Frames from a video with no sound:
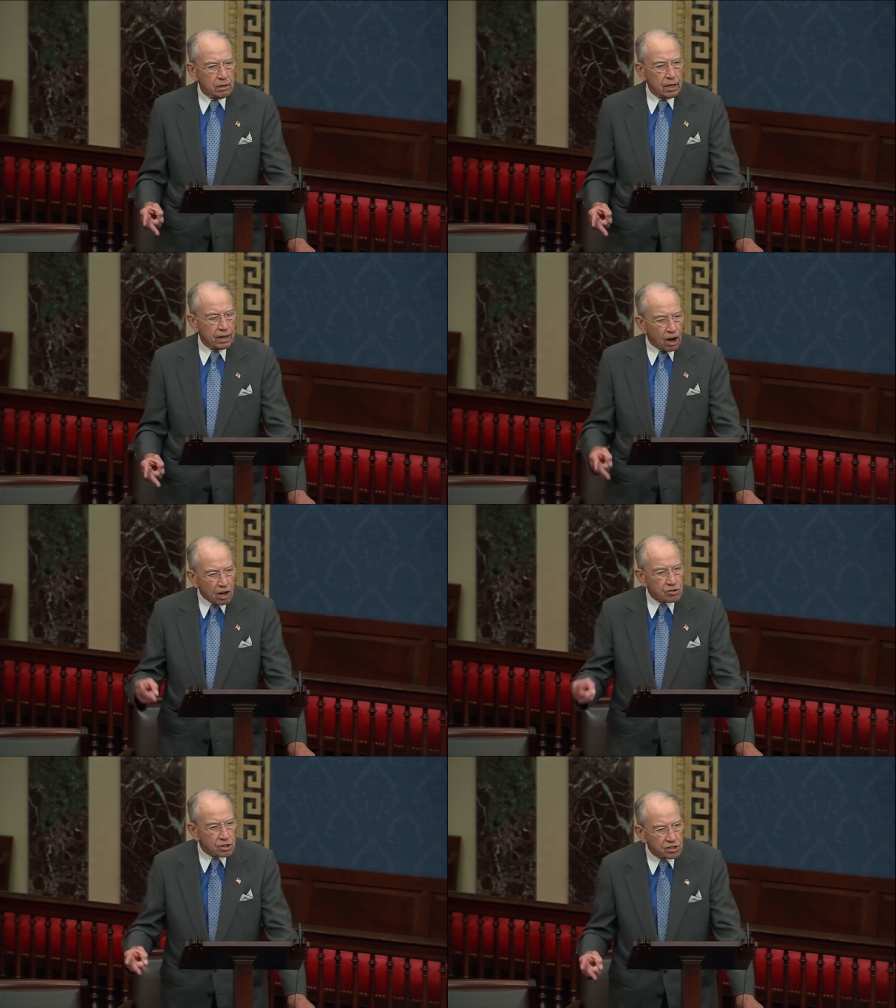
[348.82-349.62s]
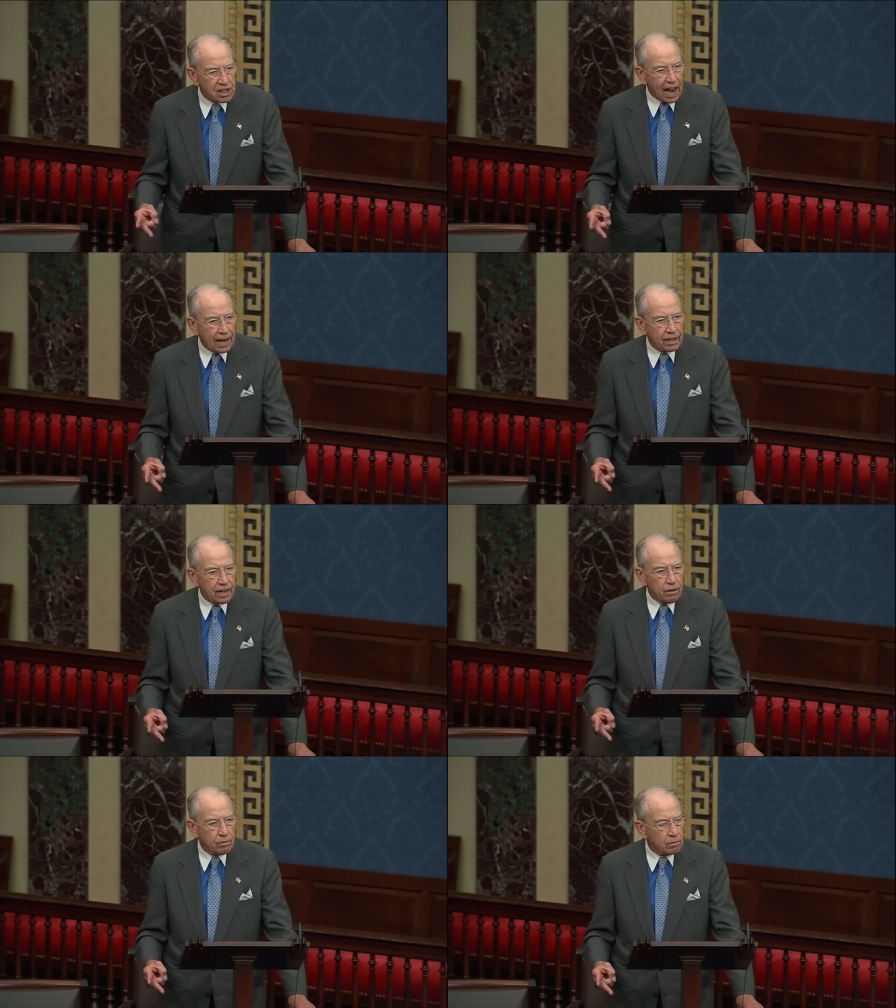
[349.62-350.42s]
in our
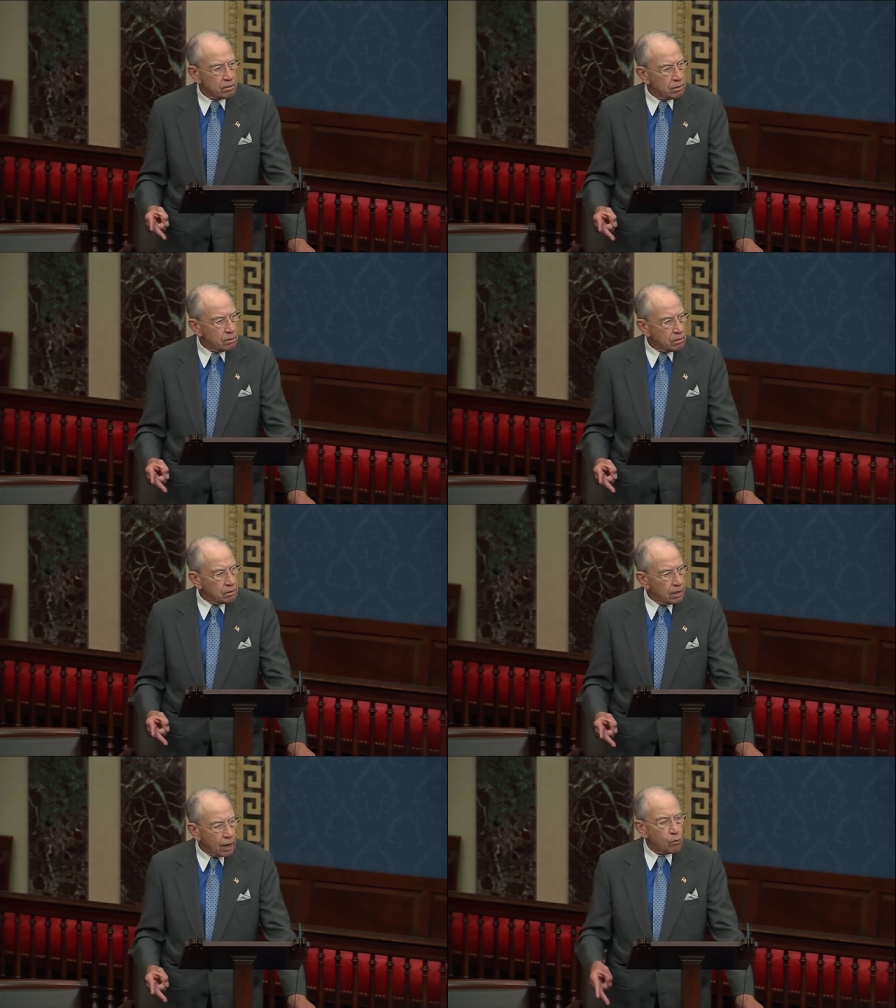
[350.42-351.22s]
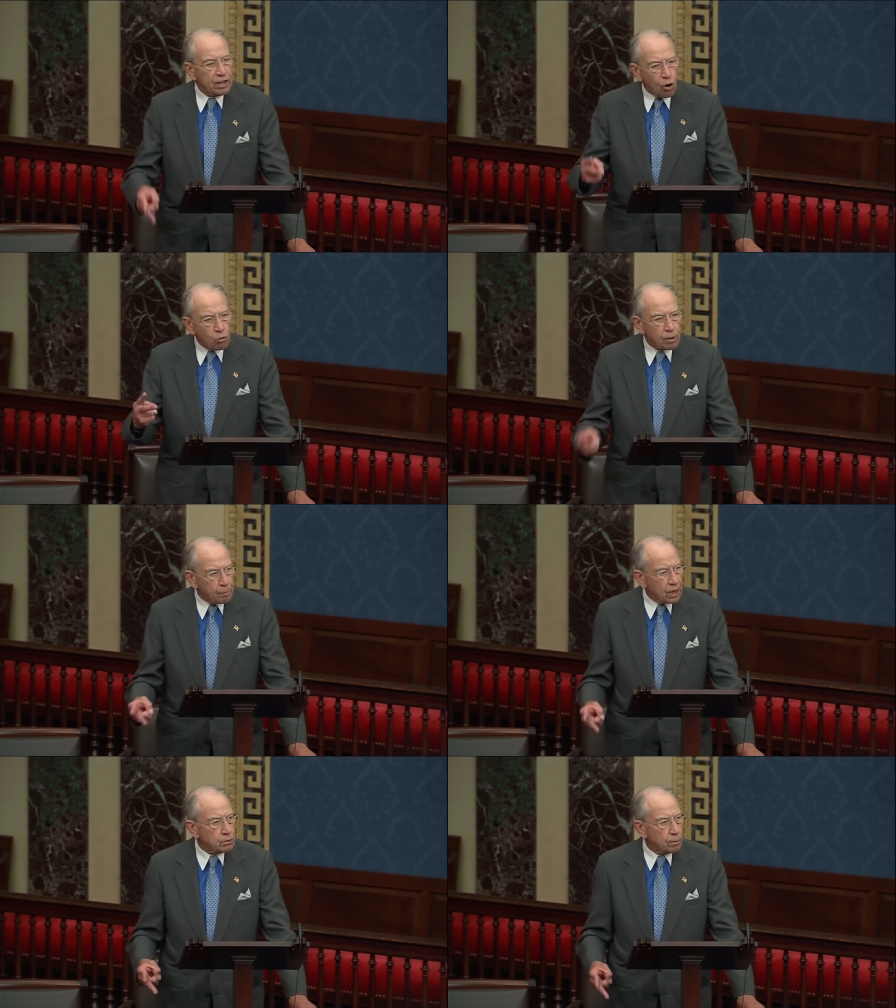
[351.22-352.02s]
society, and we know the
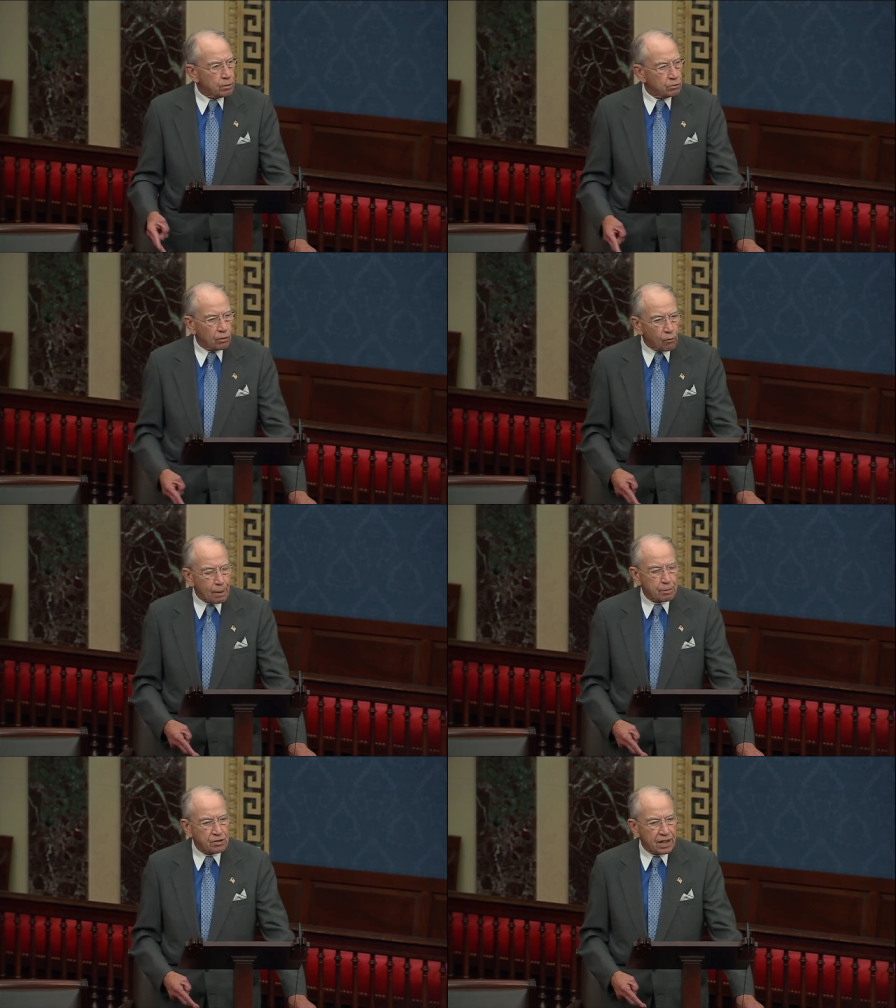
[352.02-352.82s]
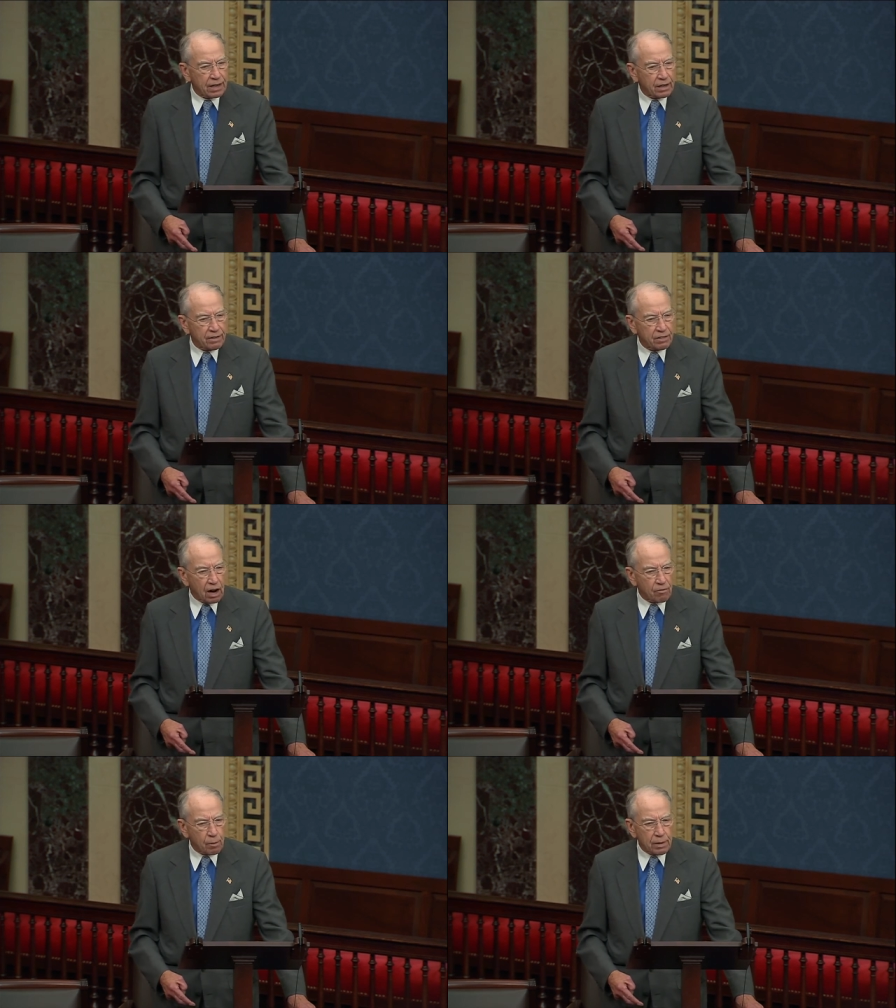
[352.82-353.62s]
principles of representative
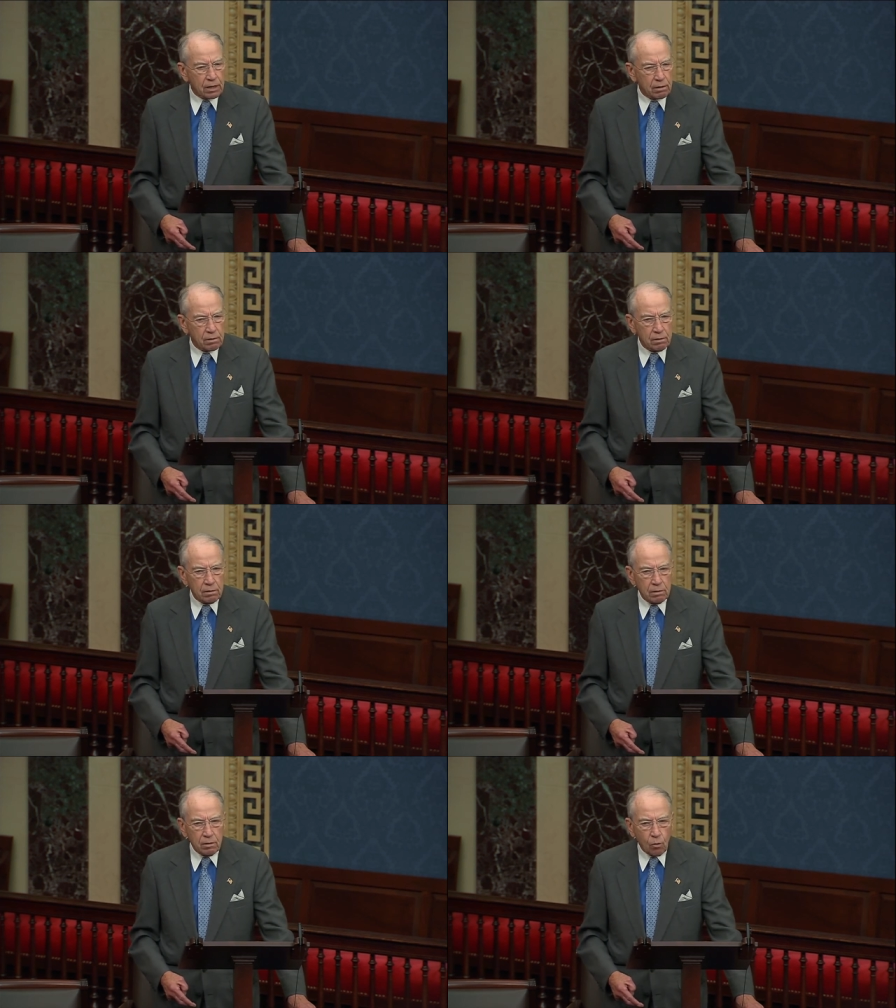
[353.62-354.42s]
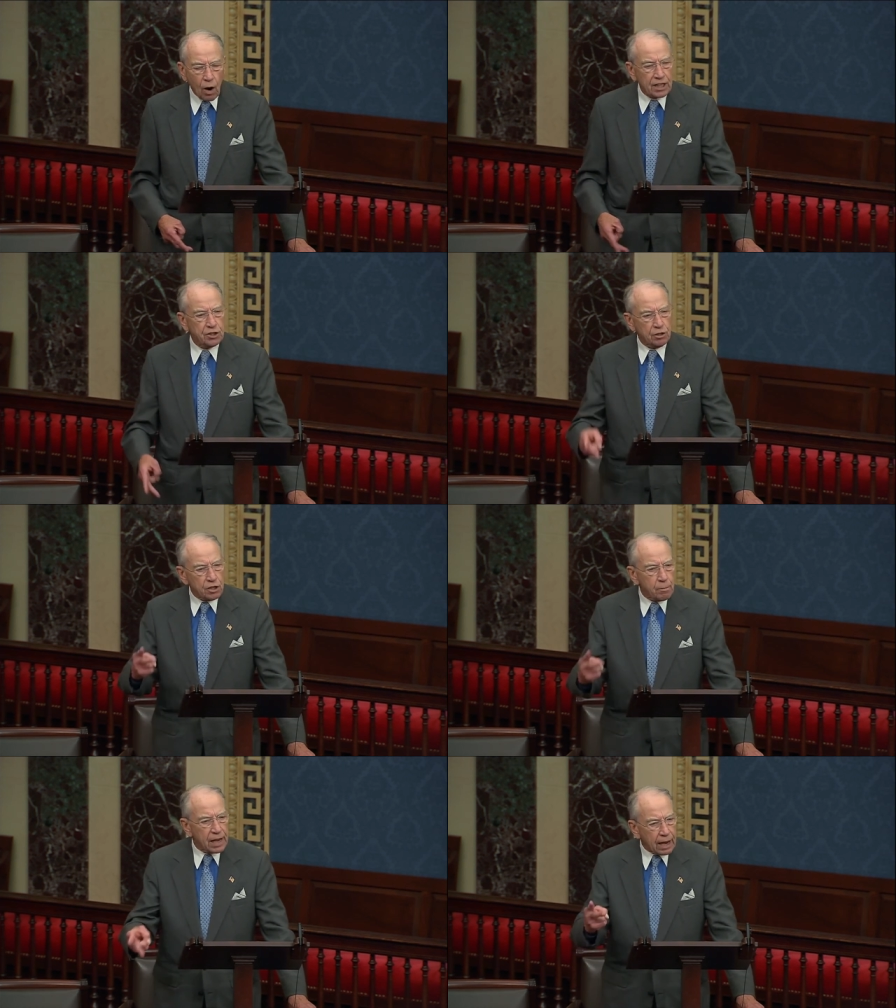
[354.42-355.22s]
government, why shouldn't
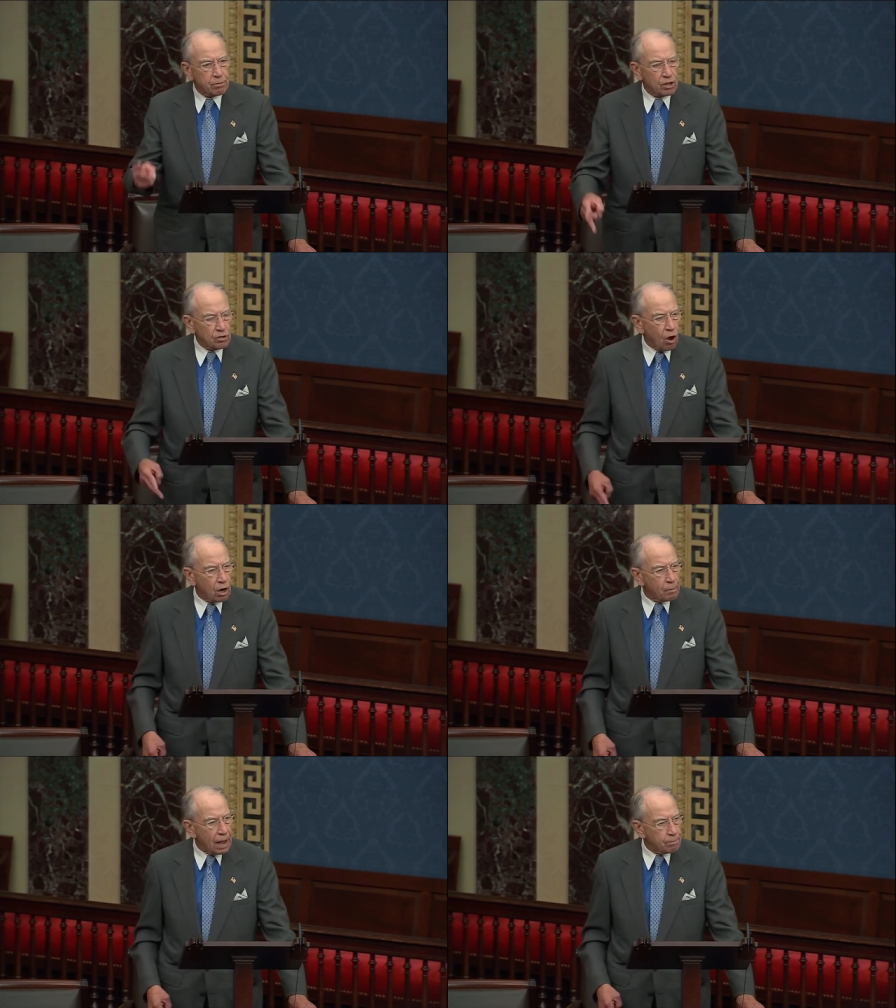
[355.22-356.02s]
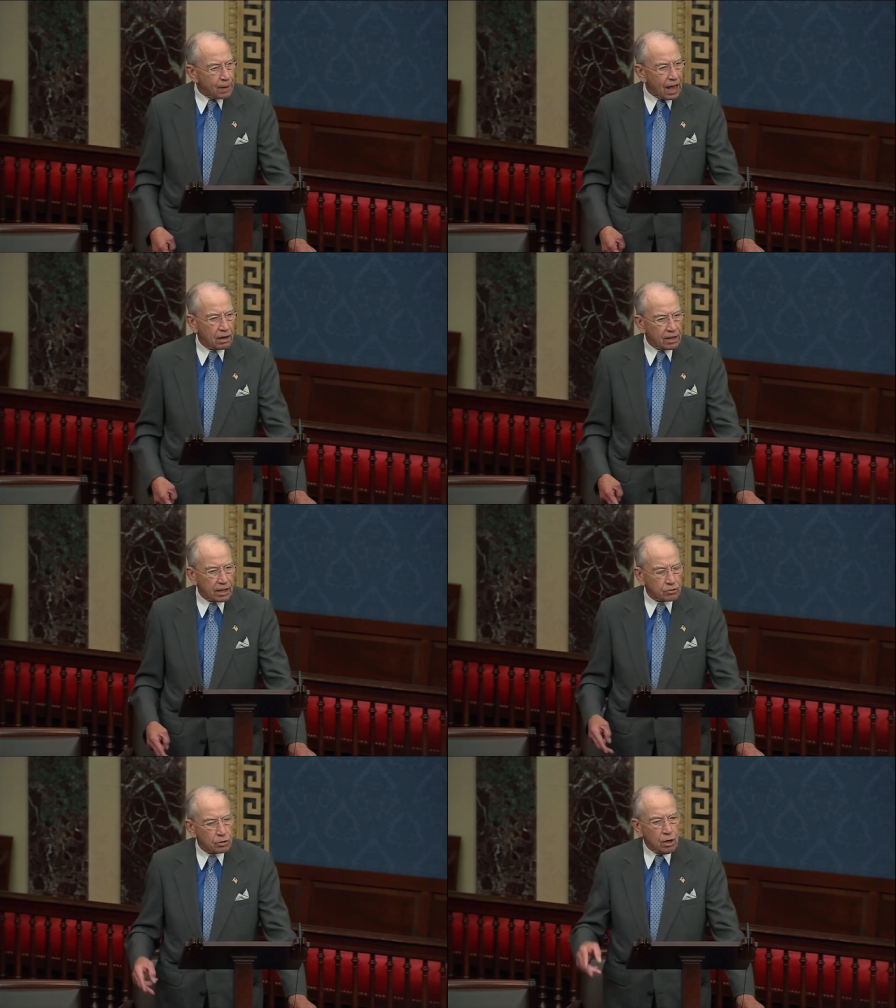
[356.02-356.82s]
you be able to talk about
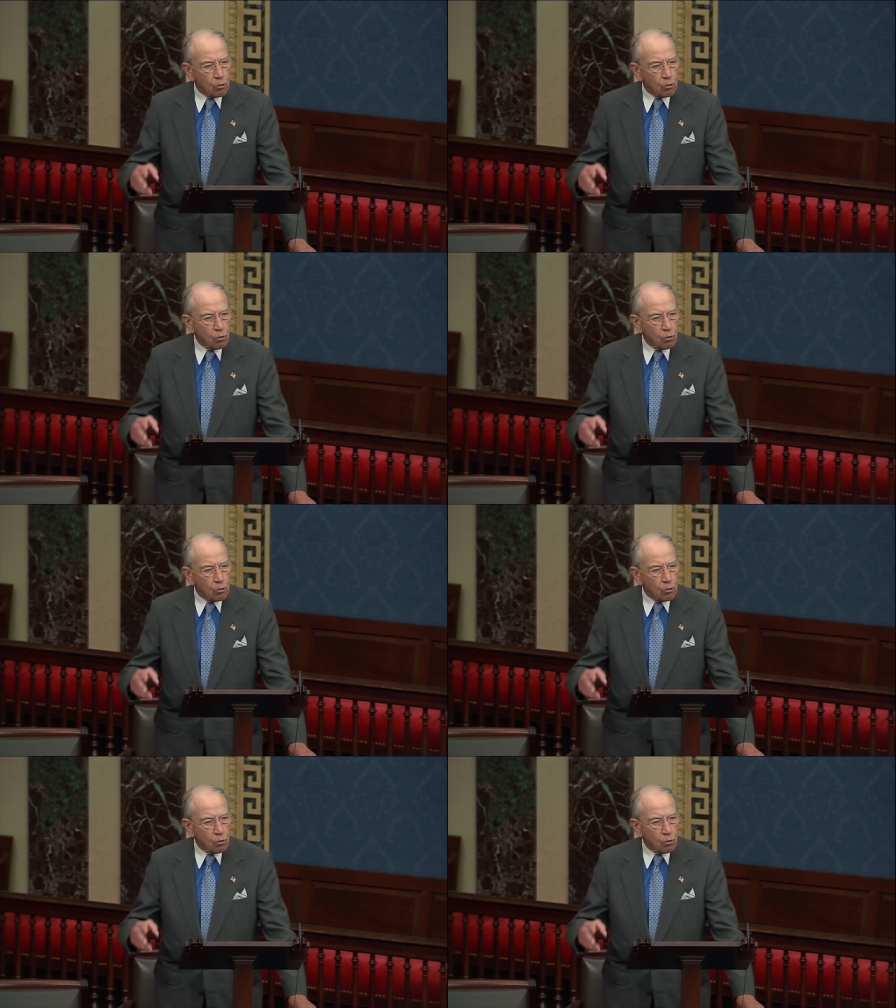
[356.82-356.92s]
politics?